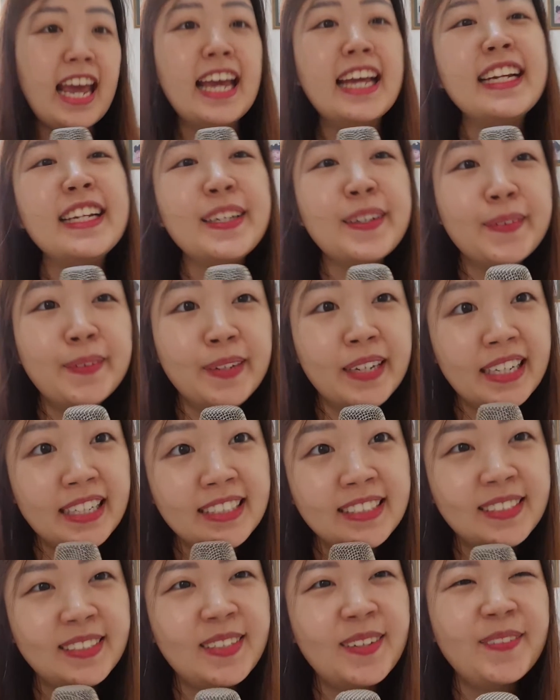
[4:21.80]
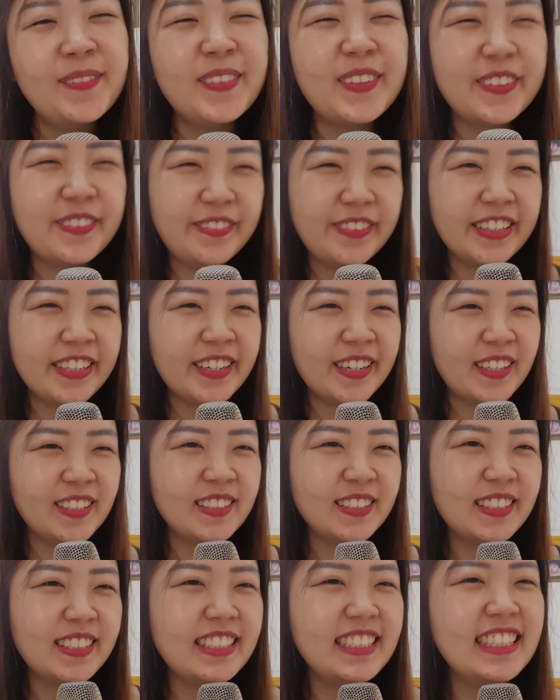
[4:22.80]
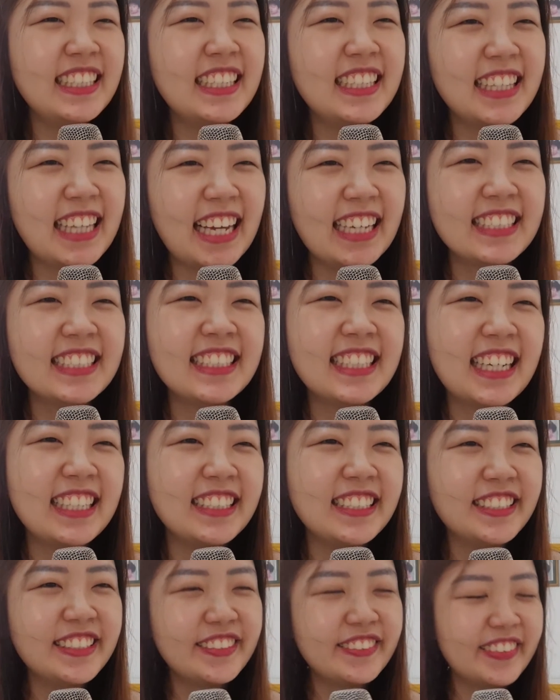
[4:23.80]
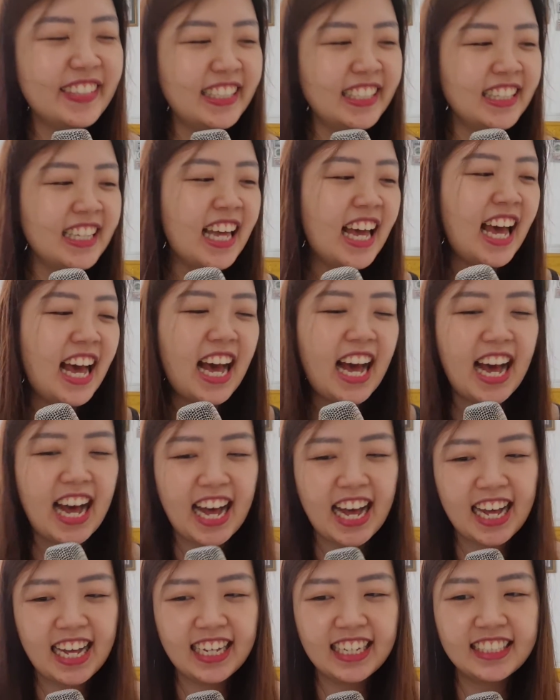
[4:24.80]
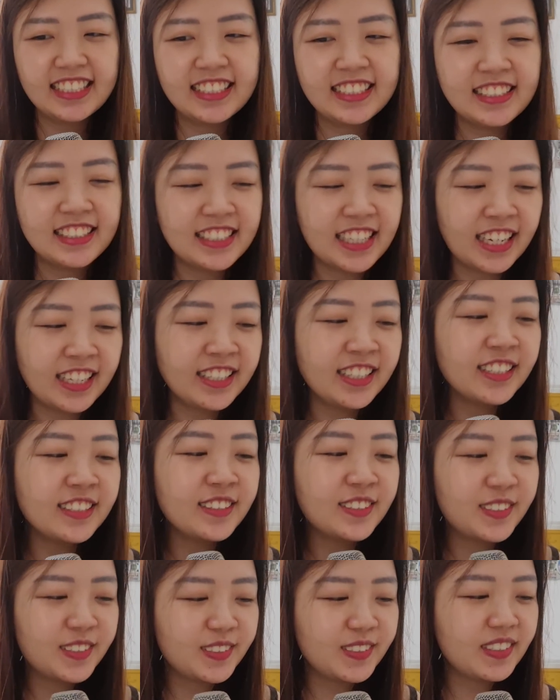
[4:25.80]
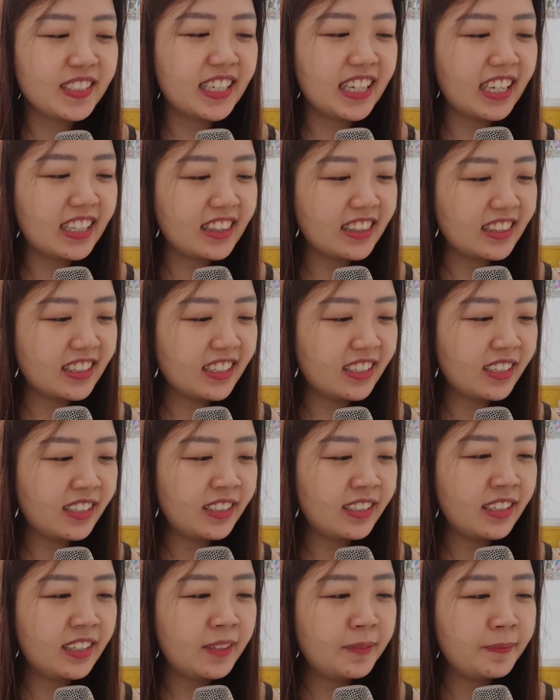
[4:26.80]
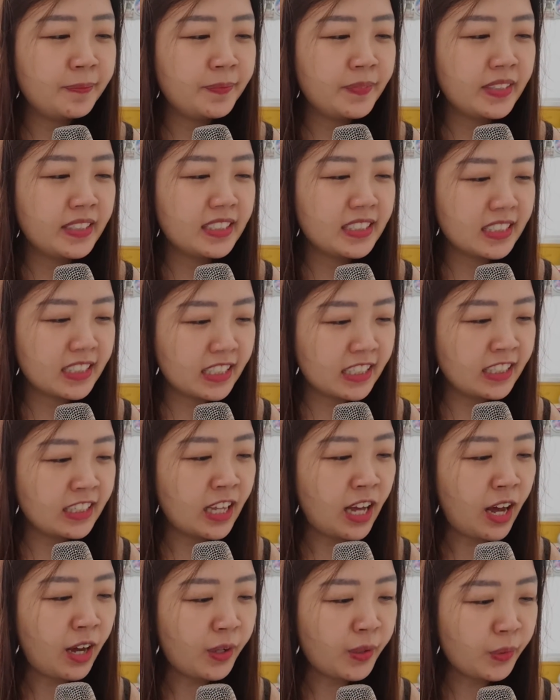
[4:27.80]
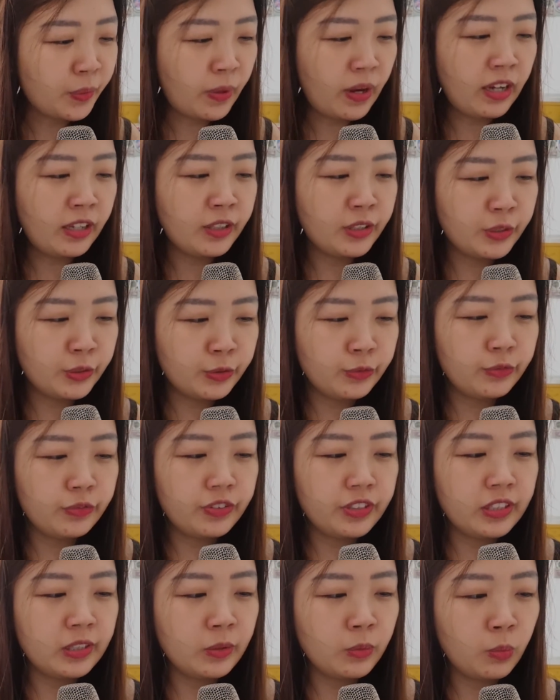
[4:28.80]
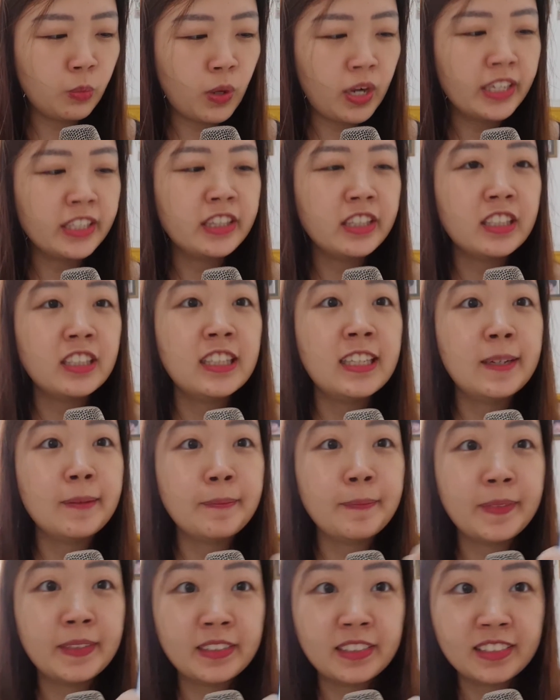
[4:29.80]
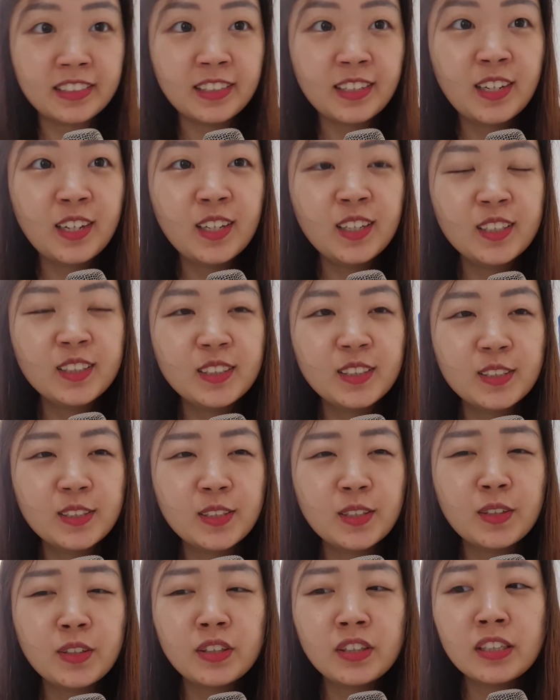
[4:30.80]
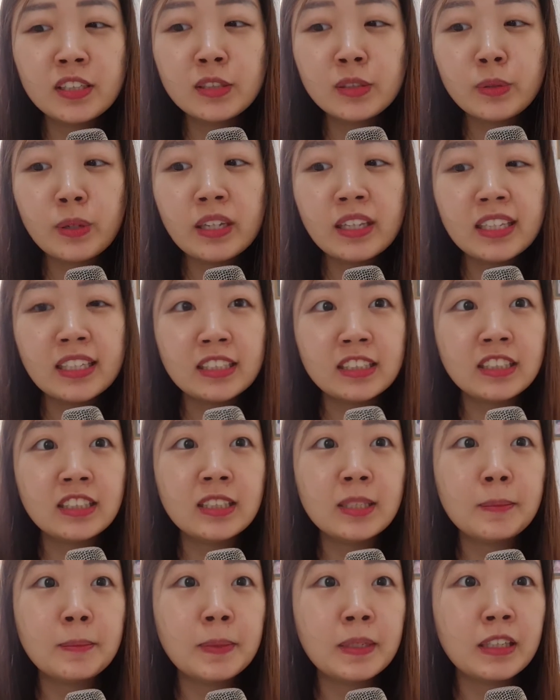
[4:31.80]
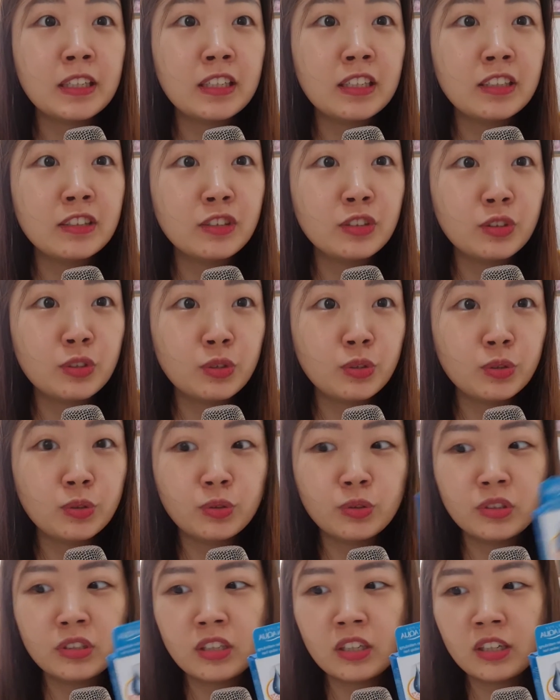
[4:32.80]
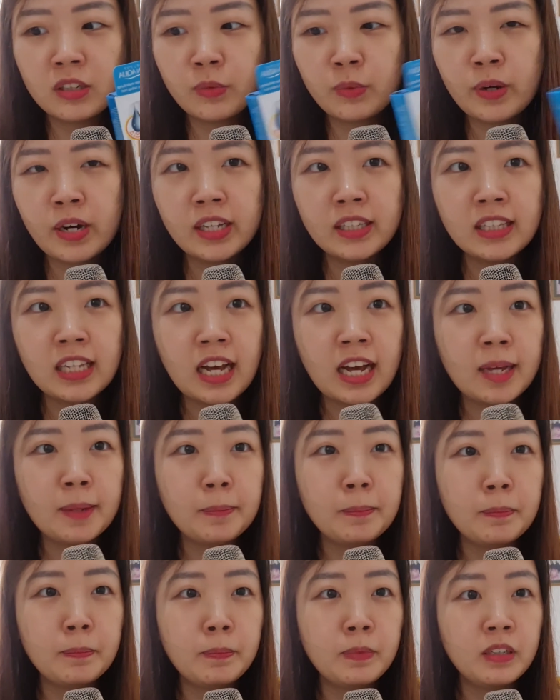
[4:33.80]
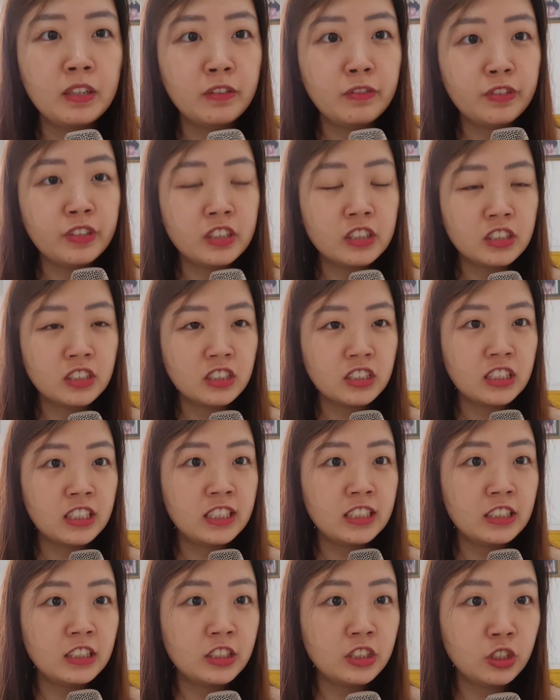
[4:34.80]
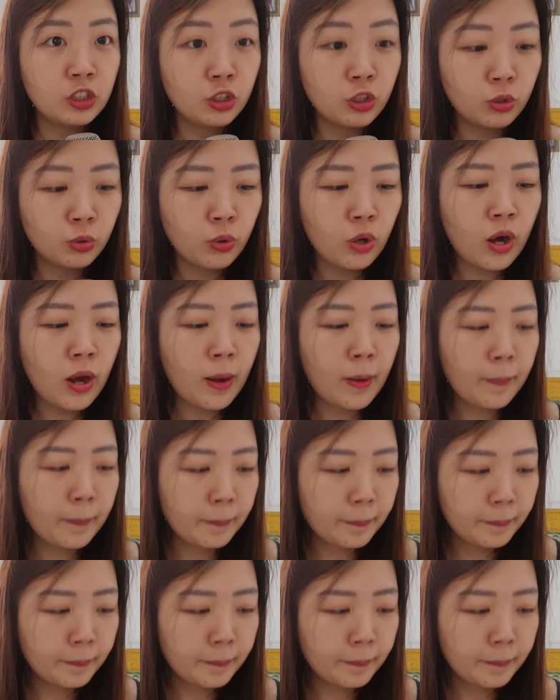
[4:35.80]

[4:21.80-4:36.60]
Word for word: Anyways, moving on to the next sunscreen, I decided to get the Skin Aqua U V Whitening Milk. So this one is similar to the one I previously showed,